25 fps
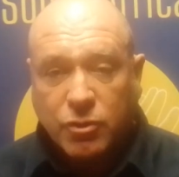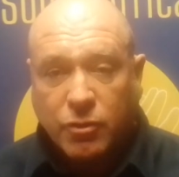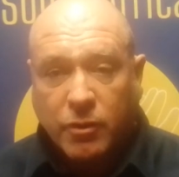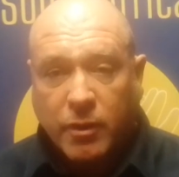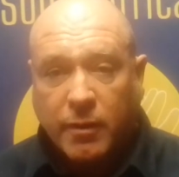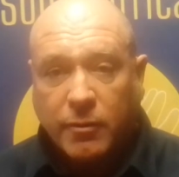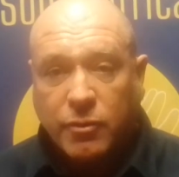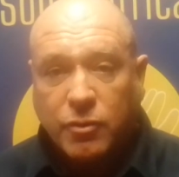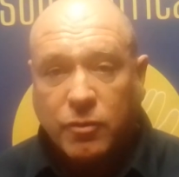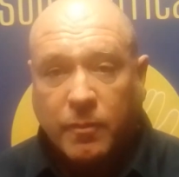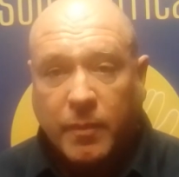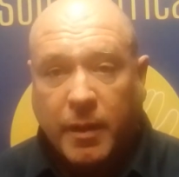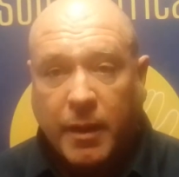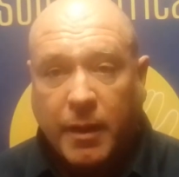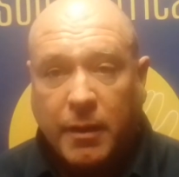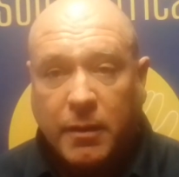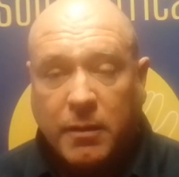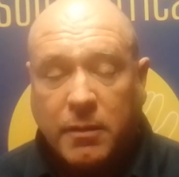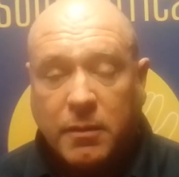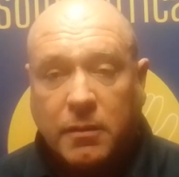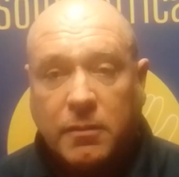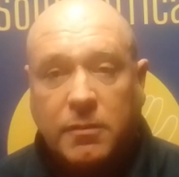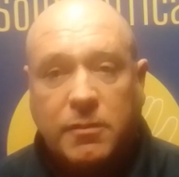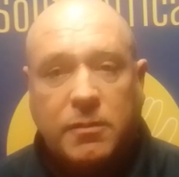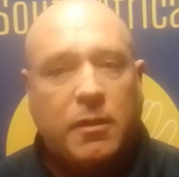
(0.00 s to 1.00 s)
around your
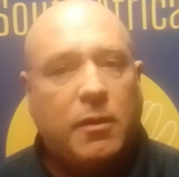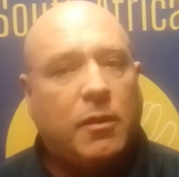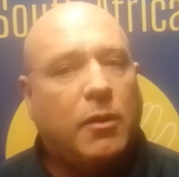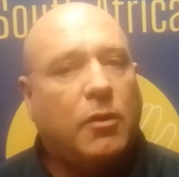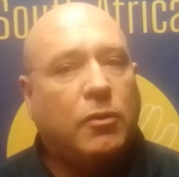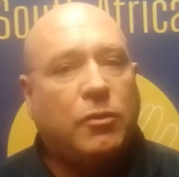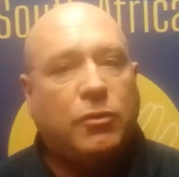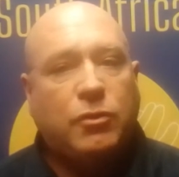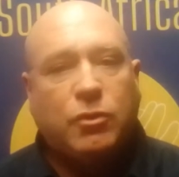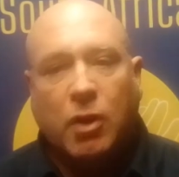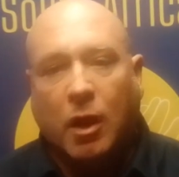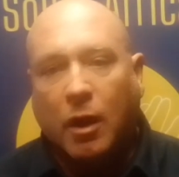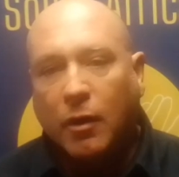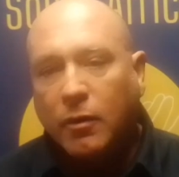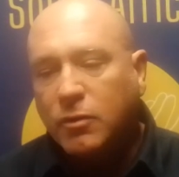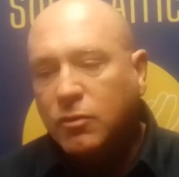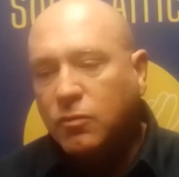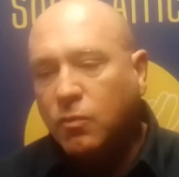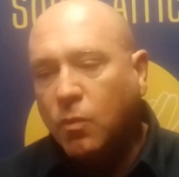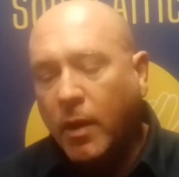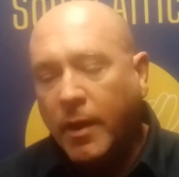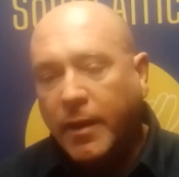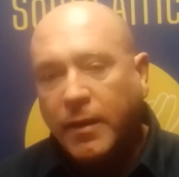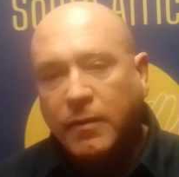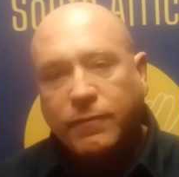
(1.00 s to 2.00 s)
maintenance, don't
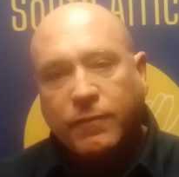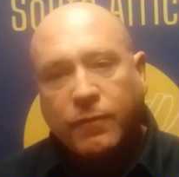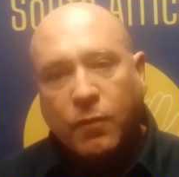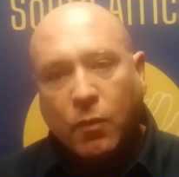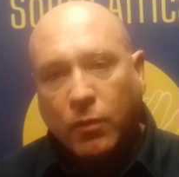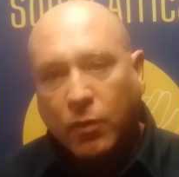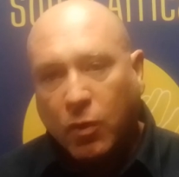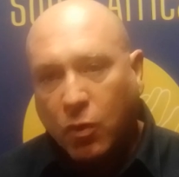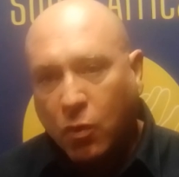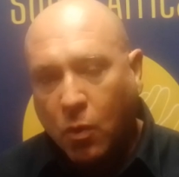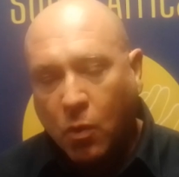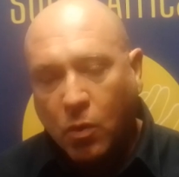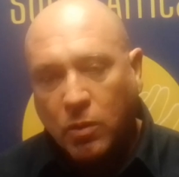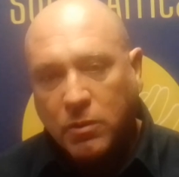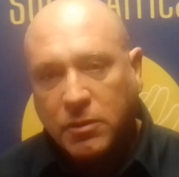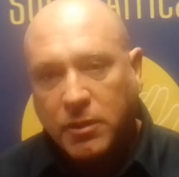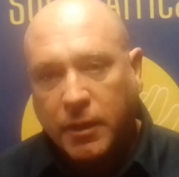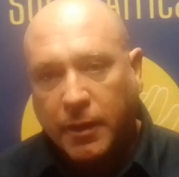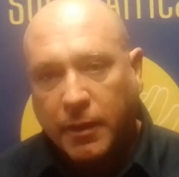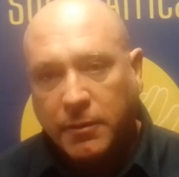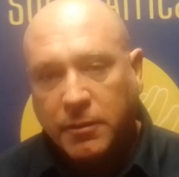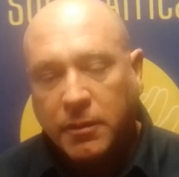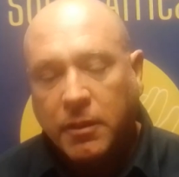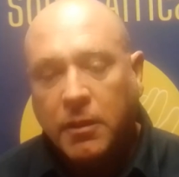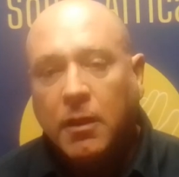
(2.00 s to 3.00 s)
wait for the court
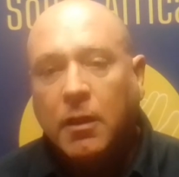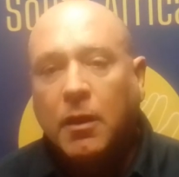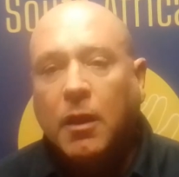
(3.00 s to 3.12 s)
date.